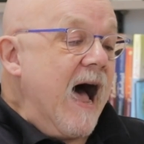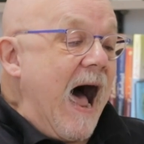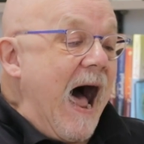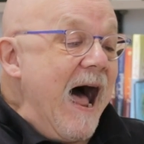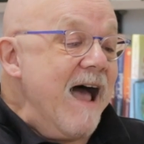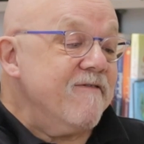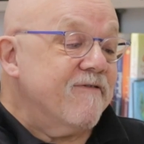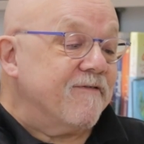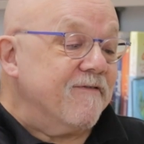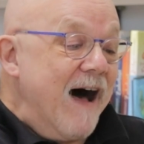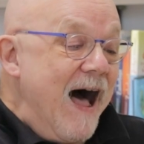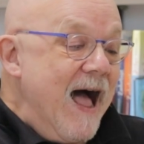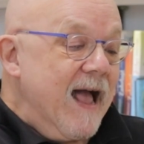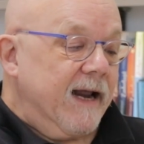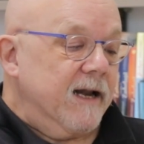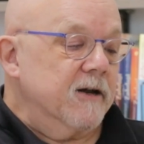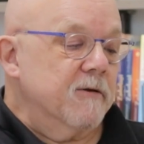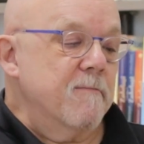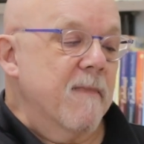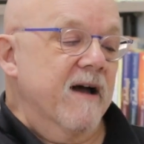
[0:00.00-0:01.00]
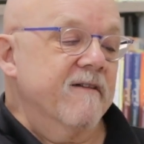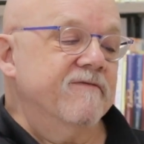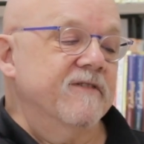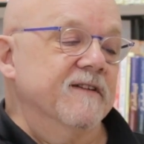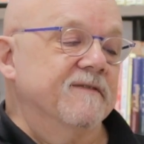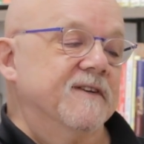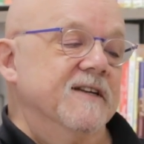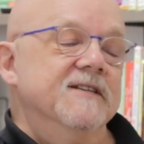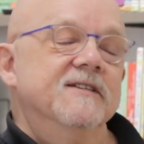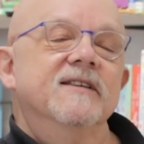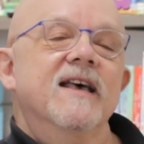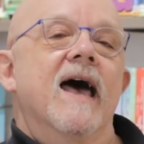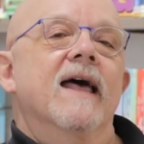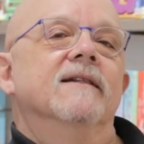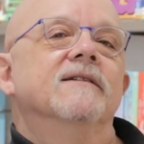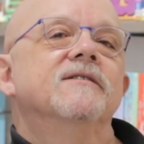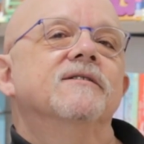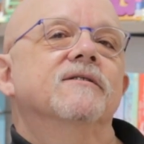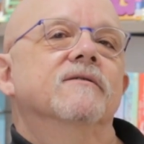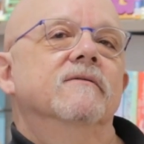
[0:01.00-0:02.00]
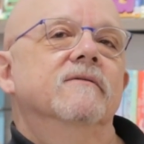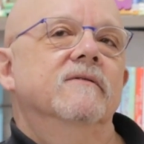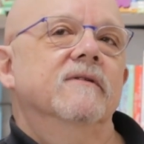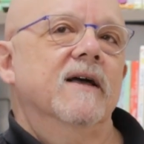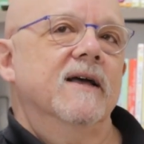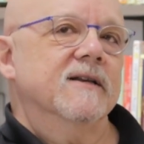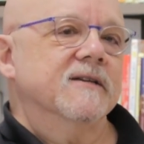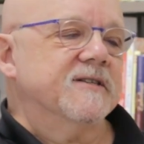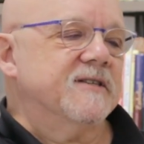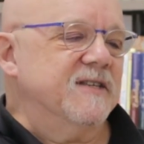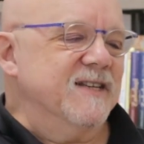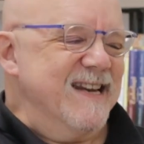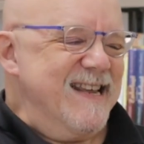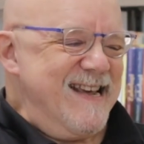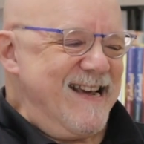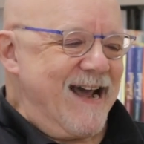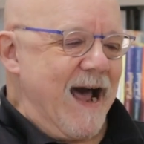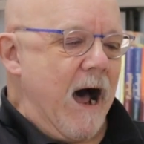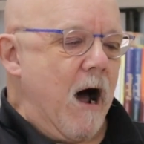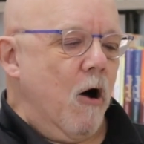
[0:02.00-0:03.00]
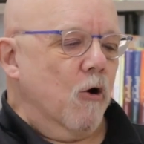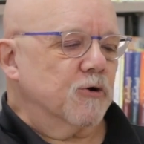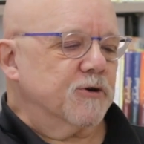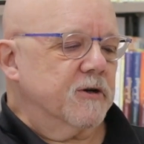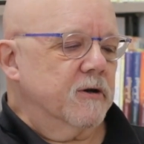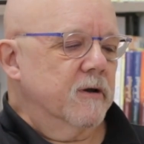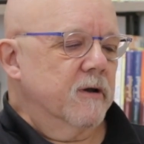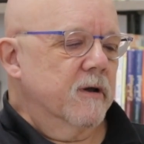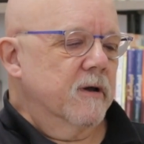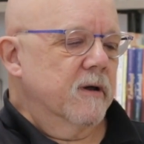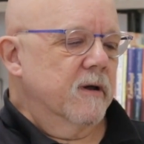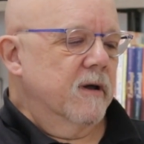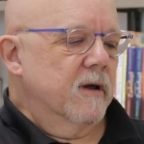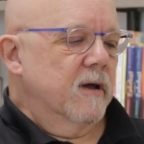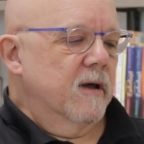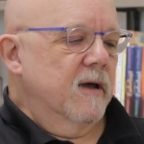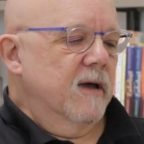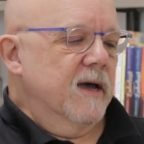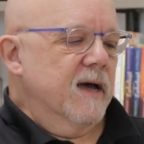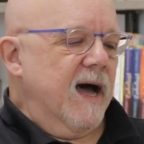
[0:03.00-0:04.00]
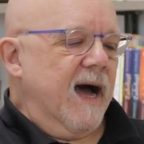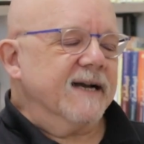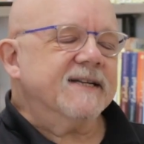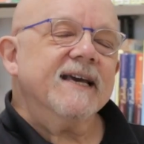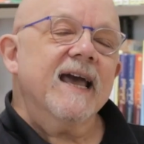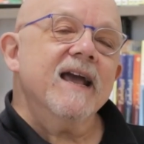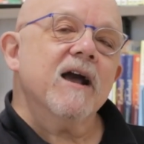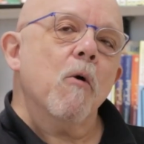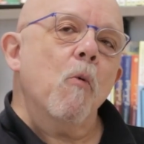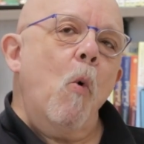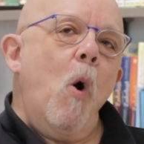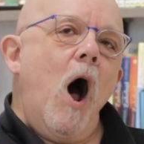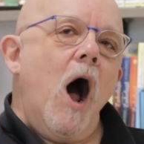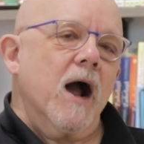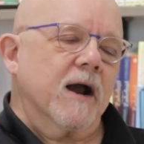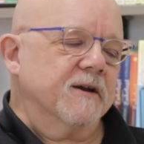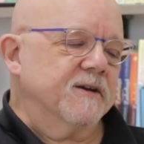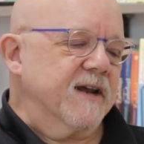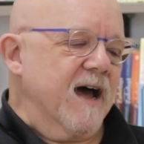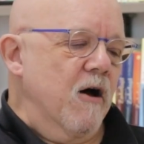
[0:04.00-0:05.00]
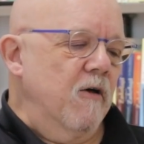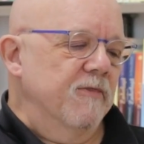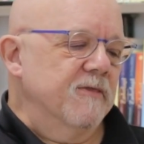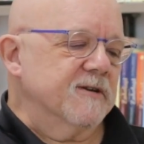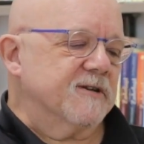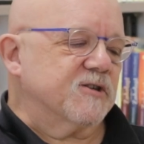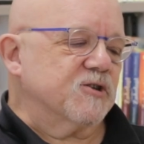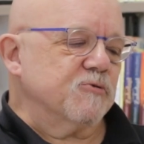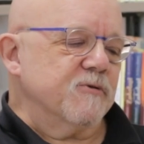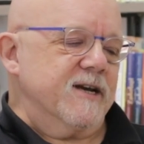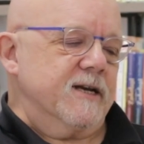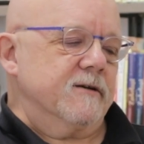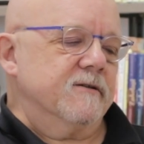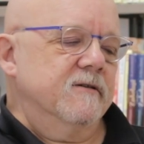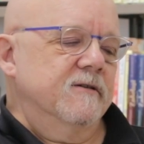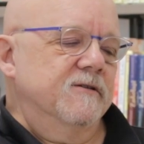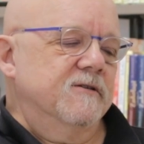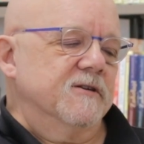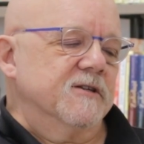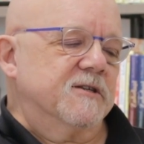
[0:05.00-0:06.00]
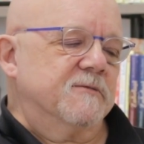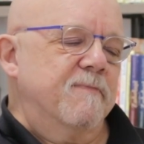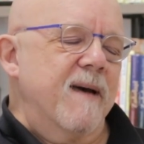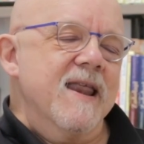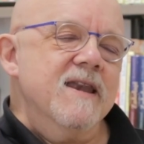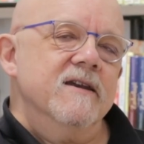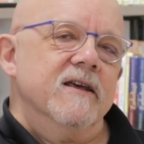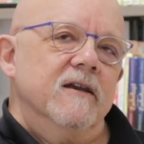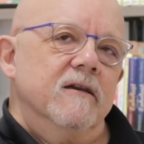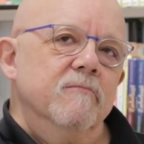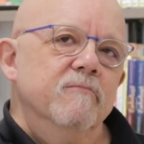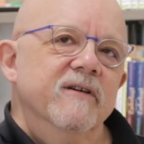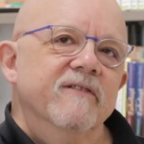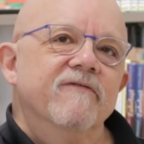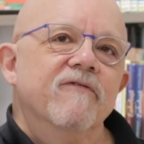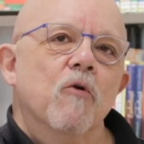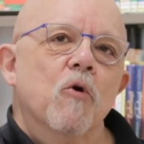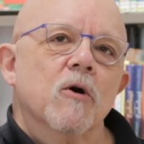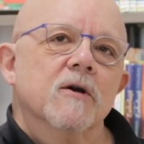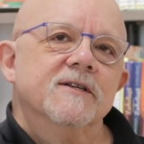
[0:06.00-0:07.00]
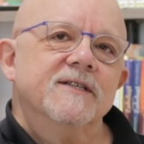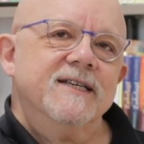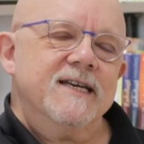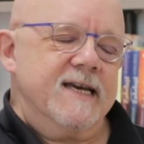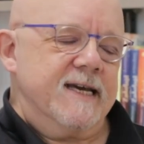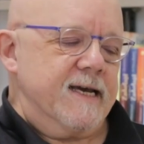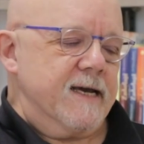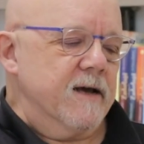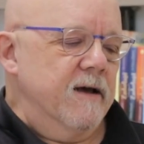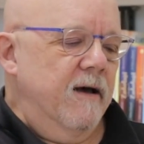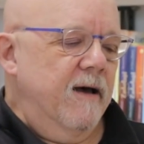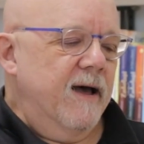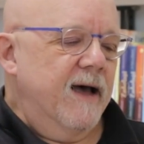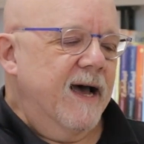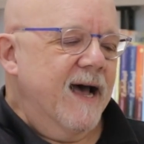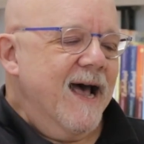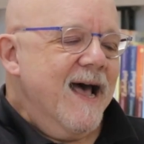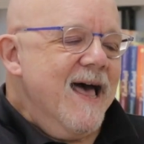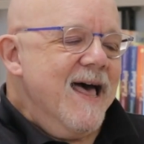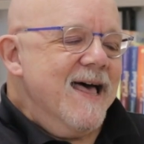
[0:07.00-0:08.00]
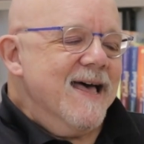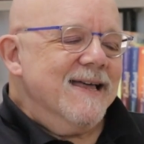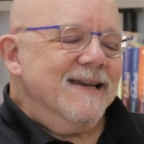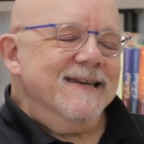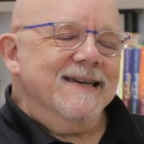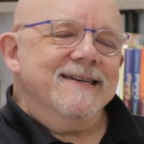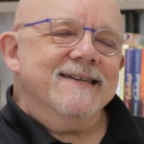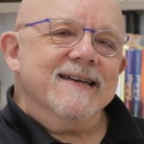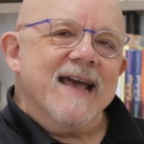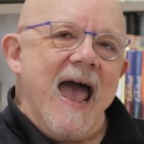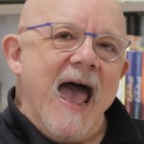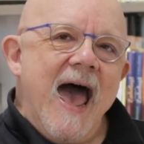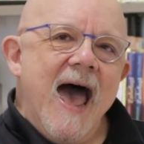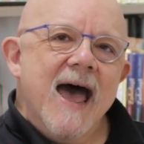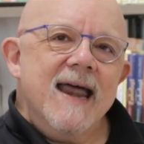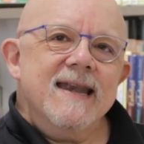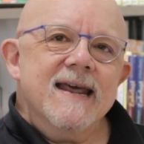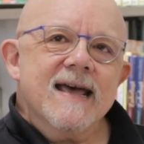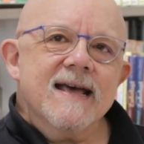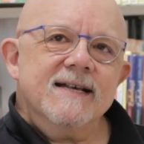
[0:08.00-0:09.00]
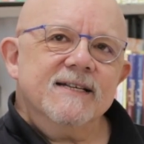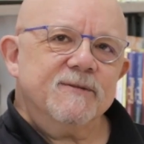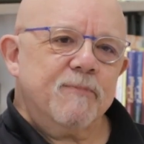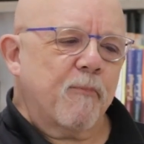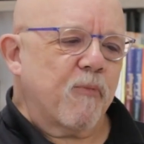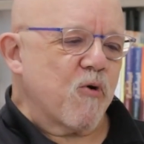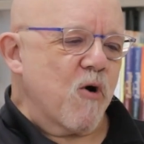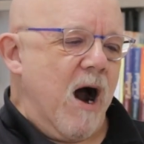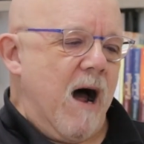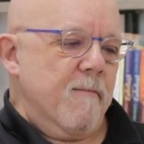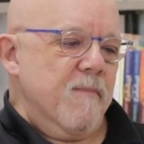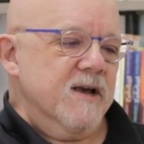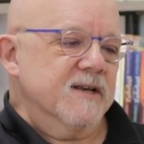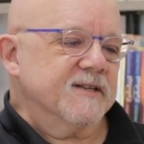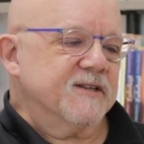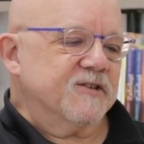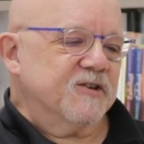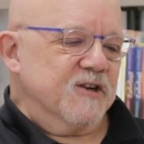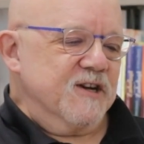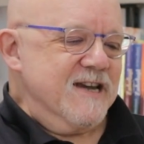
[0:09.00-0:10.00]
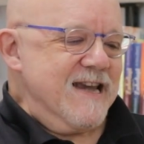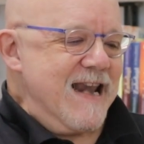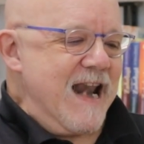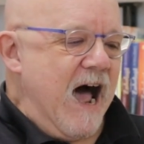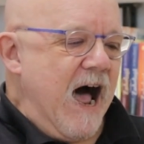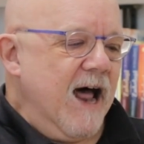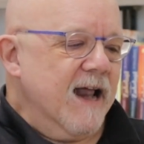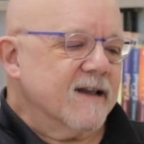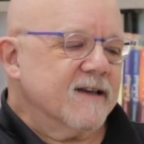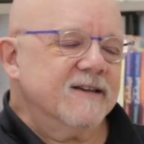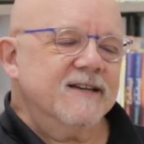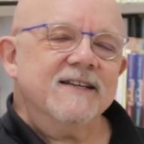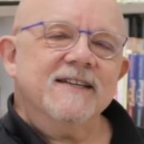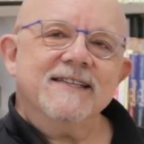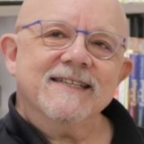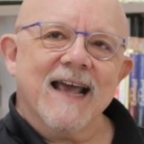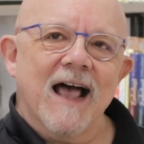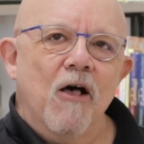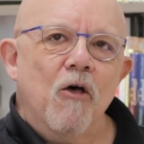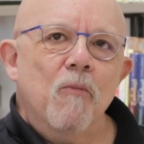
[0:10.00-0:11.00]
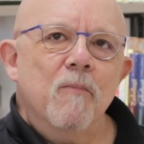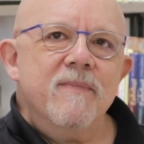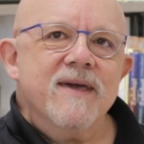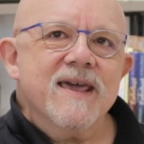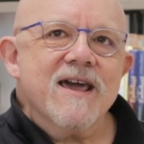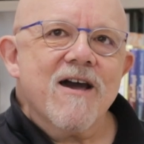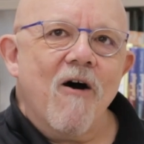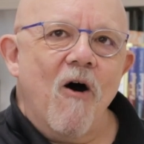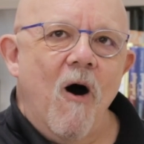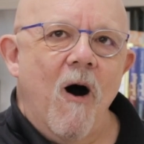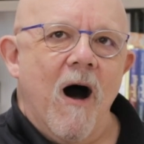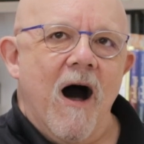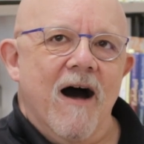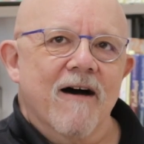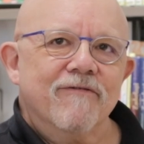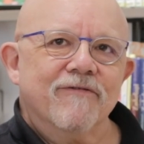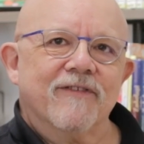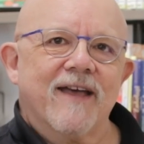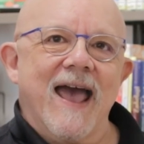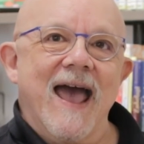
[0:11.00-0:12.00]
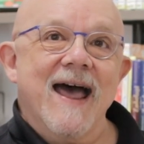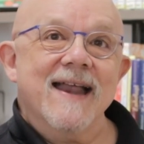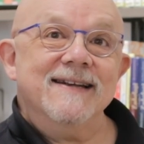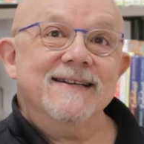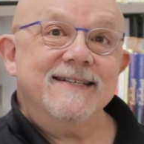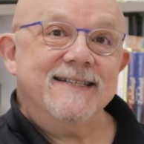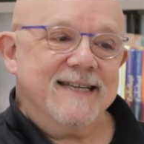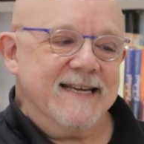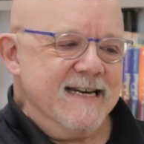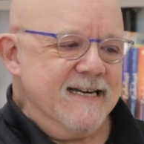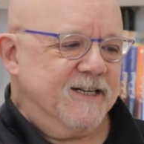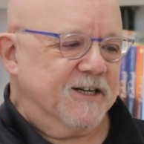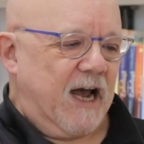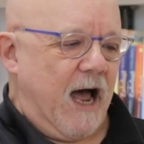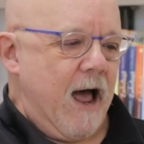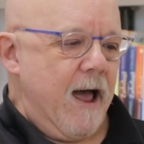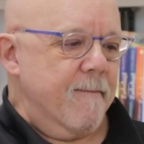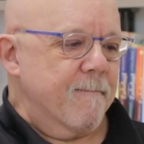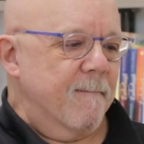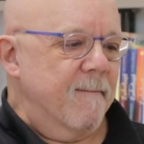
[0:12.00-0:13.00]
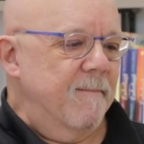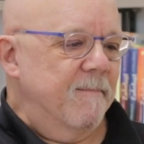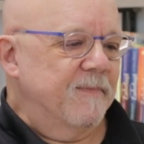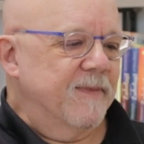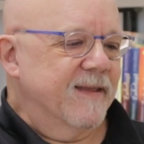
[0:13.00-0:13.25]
I find my 50 cents and sneak out. I take a walk down the street to spend it before tea. Dad has promised not to tell me off at tea time.